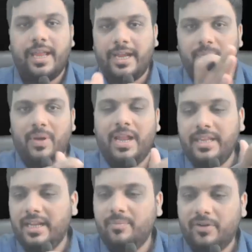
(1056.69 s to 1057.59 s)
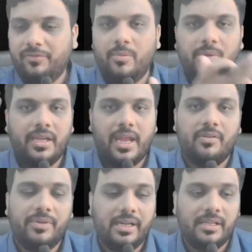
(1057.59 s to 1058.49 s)
at planning and performing
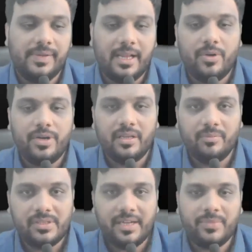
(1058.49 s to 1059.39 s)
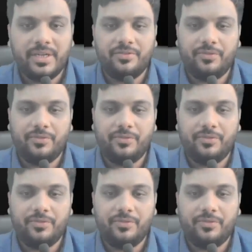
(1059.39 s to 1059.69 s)
and while evaluating misstatements.